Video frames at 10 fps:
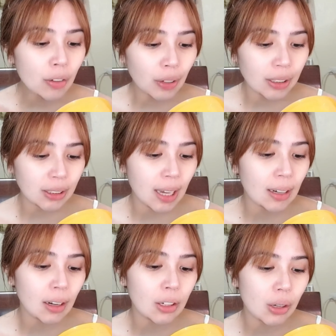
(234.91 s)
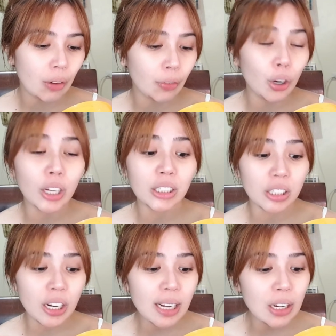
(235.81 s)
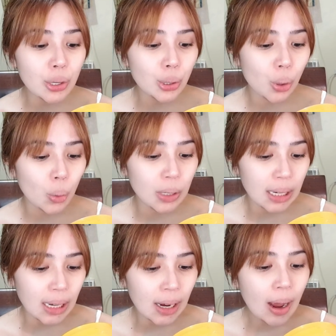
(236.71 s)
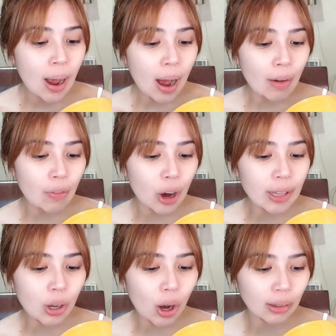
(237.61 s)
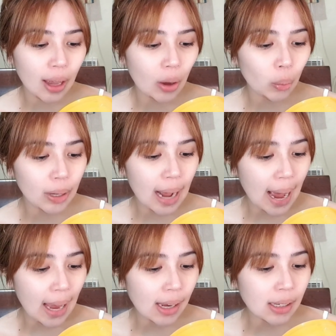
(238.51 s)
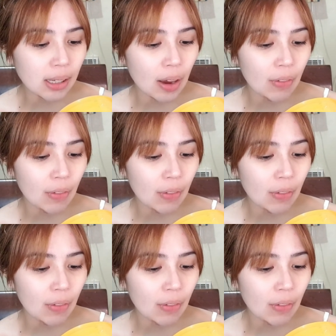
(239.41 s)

for external use only, avoid contact with eyes, if